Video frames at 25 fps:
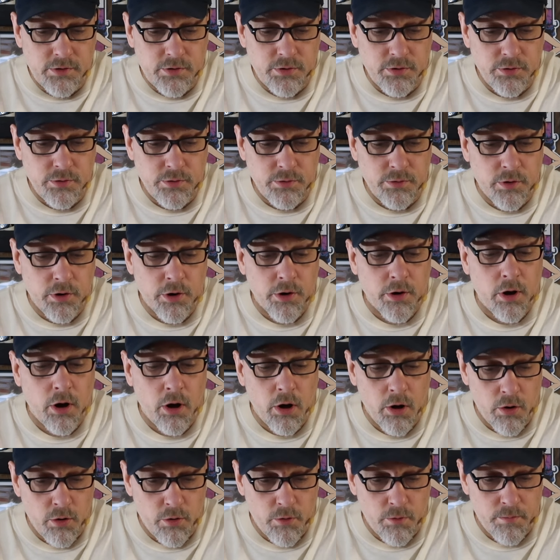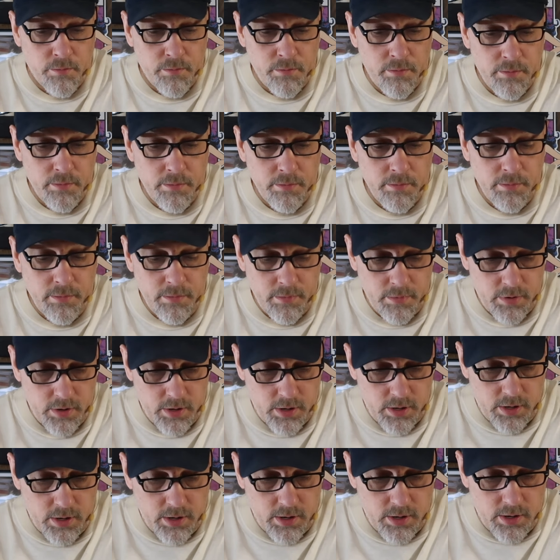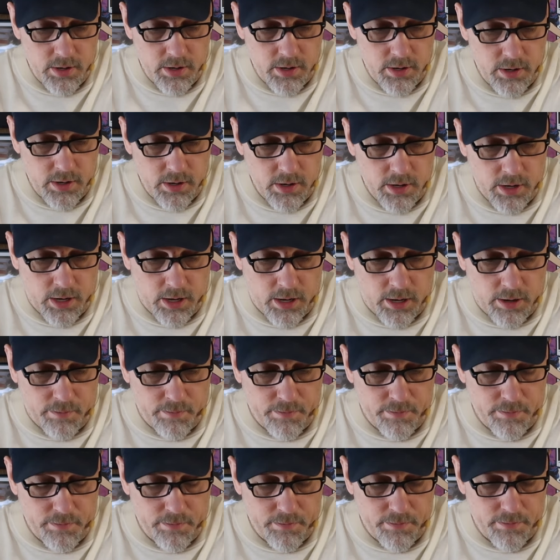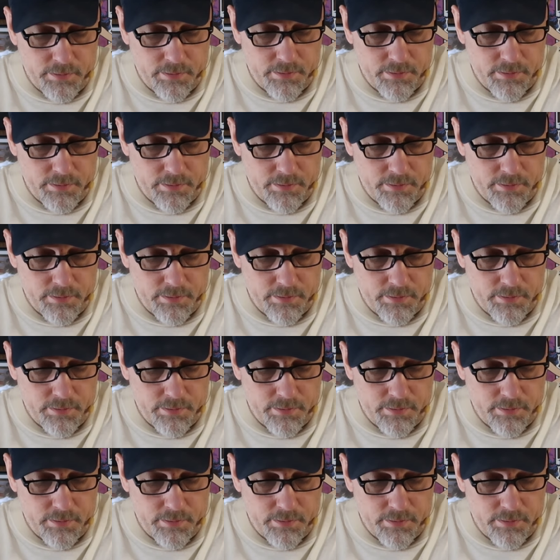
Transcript: to her home um,